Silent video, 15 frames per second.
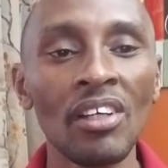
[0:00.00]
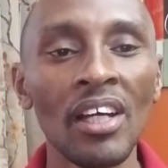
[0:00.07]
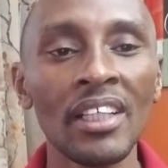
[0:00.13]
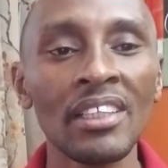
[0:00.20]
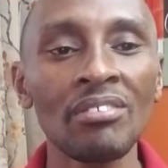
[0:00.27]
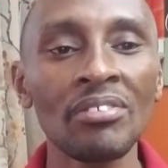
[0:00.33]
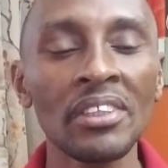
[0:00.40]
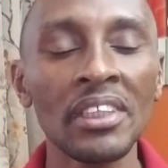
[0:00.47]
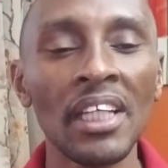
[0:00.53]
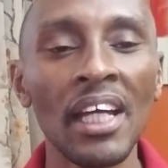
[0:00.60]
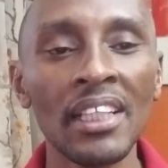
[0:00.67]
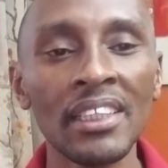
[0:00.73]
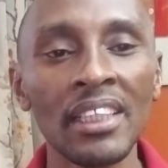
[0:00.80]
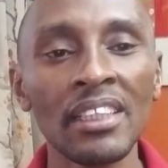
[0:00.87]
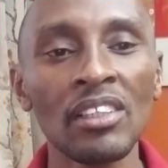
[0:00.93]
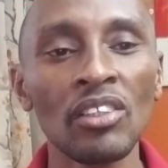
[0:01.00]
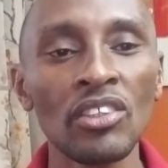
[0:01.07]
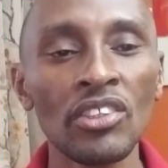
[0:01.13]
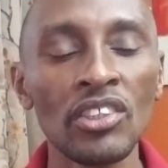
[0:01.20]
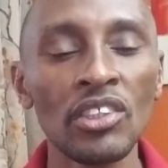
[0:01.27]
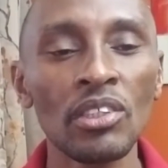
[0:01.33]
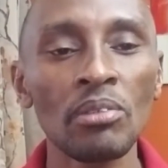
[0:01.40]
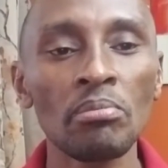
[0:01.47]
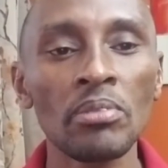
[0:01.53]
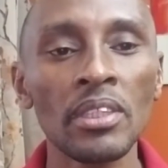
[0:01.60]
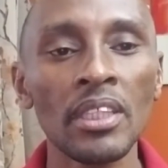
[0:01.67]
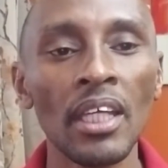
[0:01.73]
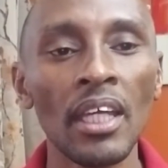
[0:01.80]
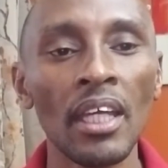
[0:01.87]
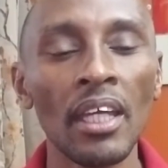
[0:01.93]
activity actually consumes
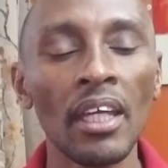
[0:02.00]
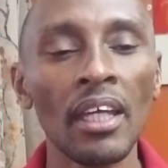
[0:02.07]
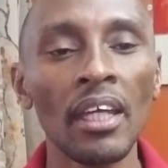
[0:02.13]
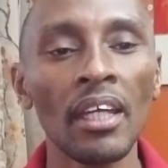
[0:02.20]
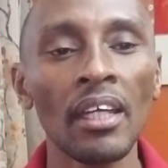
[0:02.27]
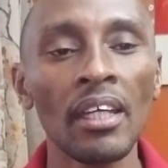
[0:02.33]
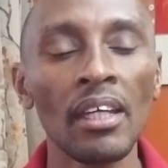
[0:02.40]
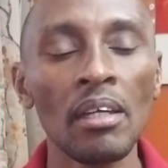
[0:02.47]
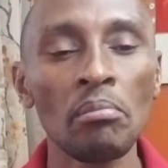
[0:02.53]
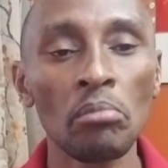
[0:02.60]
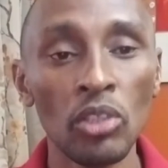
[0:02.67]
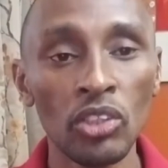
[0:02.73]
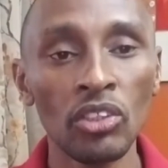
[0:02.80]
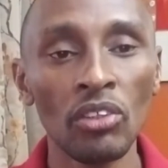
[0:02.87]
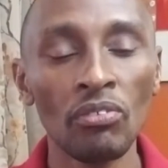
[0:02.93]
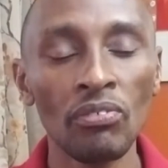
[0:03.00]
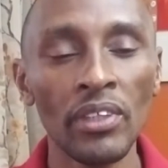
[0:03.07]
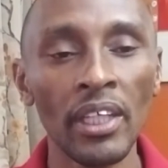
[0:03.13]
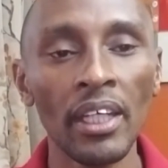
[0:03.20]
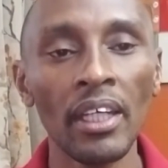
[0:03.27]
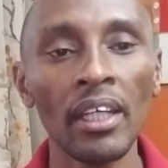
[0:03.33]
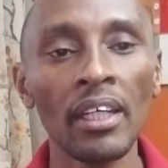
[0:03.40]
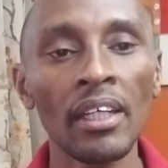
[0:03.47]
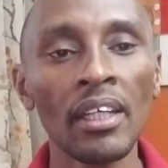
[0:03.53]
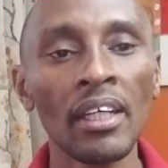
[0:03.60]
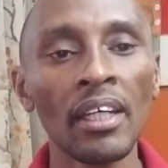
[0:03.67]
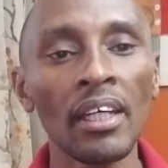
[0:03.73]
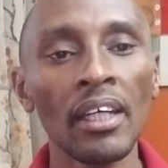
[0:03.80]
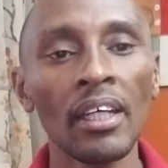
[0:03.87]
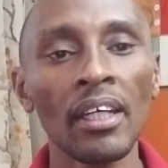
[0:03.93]
most of the
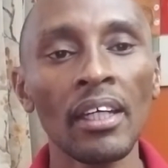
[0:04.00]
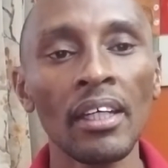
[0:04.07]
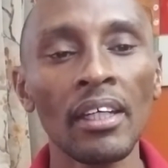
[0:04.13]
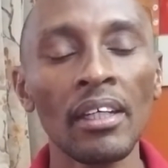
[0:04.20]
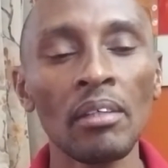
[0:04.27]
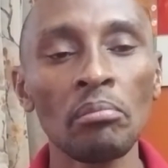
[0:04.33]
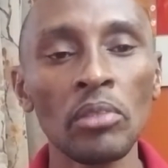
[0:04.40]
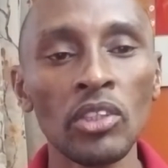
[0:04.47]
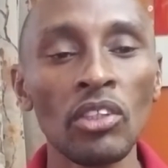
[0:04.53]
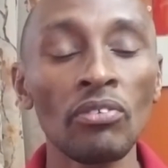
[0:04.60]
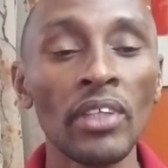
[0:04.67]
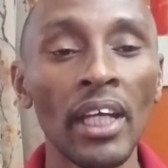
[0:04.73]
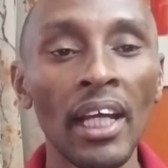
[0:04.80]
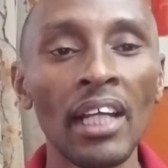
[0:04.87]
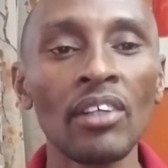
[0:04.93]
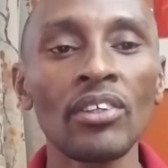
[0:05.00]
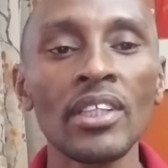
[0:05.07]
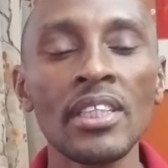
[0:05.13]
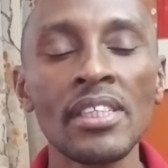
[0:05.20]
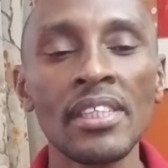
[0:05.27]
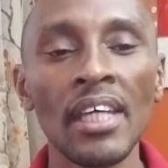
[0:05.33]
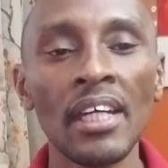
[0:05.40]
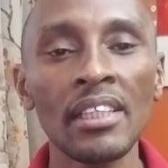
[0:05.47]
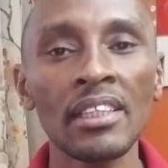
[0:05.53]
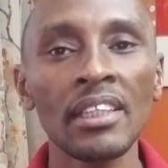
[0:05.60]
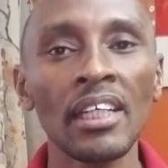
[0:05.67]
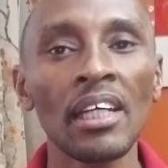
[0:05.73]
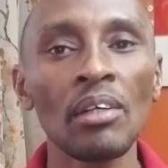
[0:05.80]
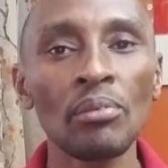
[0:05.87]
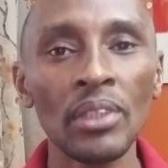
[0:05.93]
calories that
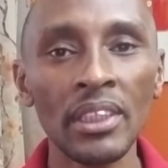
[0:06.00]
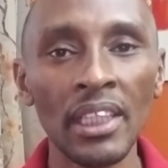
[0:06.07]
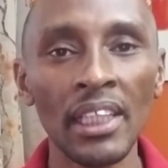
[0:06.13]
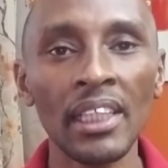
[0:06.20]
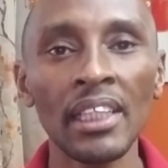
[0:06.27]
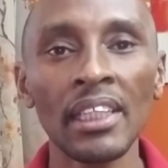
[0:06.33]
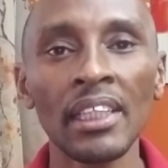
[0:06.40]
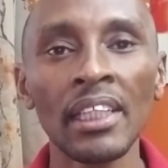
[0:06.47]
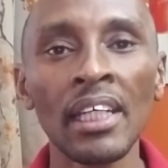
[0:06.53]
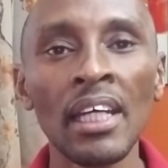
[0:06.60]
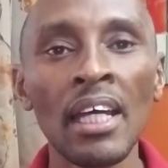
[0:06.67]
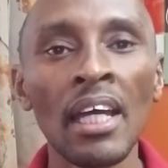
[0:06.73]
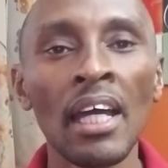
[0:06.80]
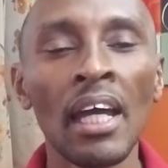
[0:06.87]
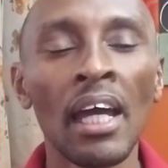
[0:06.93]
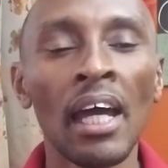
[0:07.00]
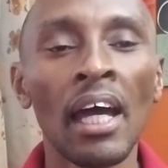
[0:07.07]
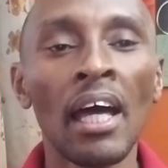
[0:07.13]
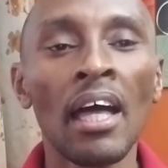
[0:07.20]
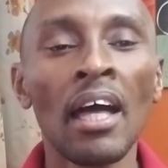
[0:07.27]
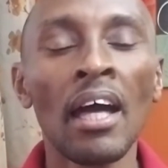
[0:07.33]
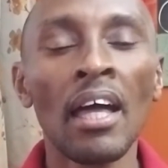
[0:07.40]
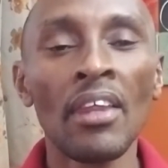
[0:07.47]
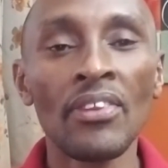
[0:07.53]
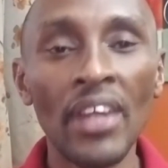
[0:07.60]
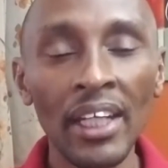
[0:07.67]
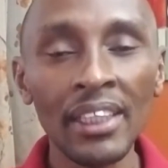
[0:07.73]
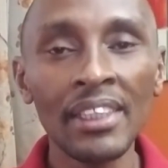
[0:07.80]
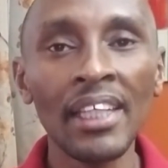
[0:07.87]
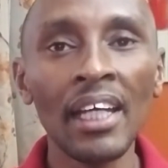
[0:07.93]
we take in.
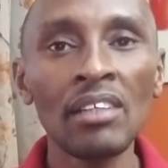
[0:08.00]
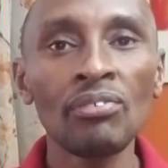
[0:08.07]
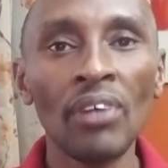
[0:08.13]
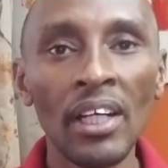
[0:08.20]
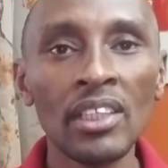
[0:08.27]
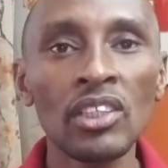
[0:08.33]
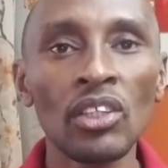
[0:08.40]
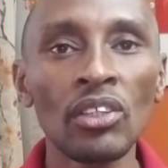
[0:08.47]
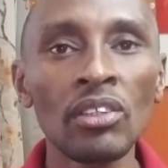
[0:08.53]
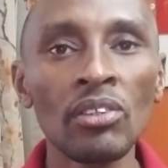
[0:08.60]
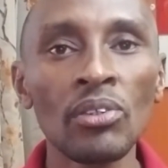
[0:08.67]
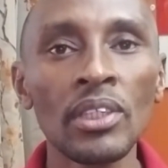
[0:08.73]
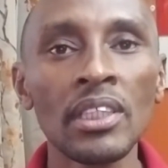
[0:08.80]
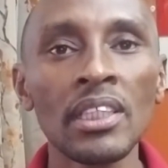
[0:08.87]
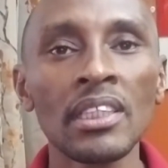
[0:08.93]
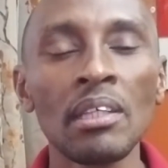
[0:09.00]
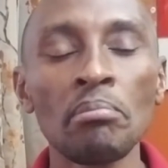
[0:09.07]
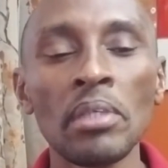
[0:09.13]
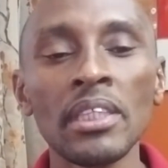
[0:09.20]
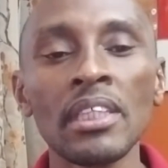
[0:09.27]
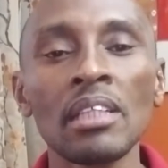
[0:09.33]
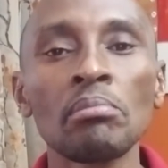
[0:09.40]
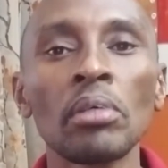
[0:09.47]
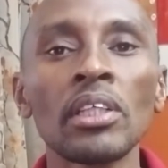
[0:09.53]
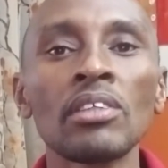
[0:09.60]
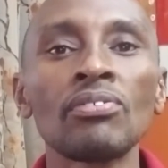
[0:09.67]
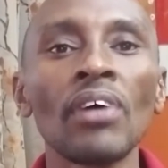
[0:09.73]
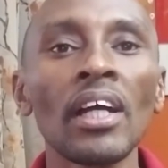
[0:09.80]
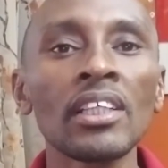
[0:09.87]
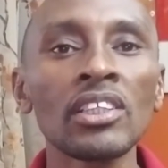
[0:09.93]
That function, which is the basic body
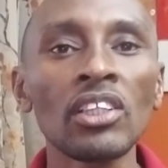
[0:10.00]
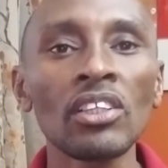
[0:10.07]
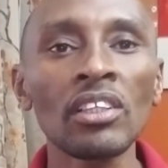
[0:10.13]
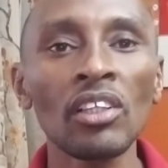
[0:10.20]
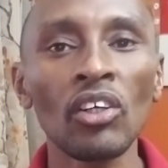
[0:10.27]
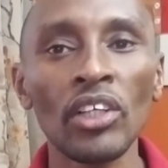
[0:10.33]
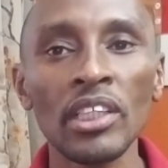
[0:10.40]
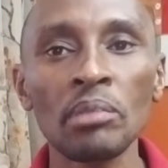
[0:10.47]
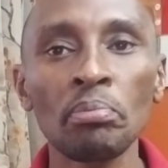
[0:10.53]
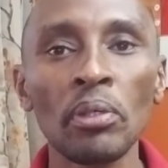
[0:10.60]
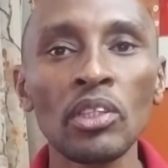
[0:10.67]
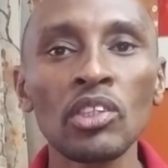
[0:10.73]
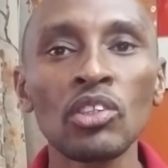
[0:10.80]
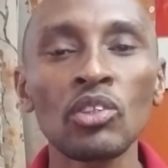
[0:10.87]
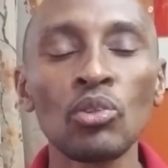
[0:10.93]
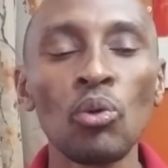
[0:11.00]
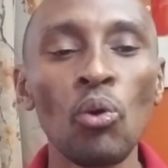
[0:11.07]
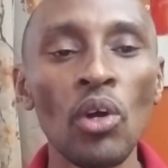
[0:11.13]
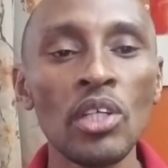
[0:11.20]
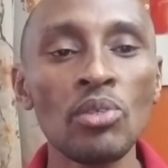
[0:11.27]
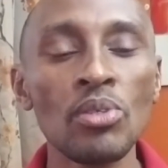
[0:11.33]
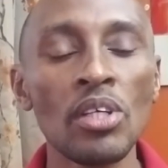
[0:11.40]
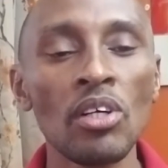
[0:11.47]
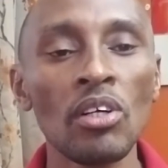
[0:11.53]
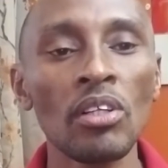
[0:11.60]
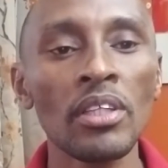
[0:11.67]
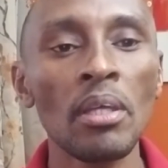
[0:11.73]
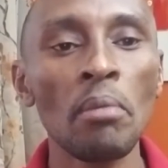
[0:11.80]
function, corresponds to what we call the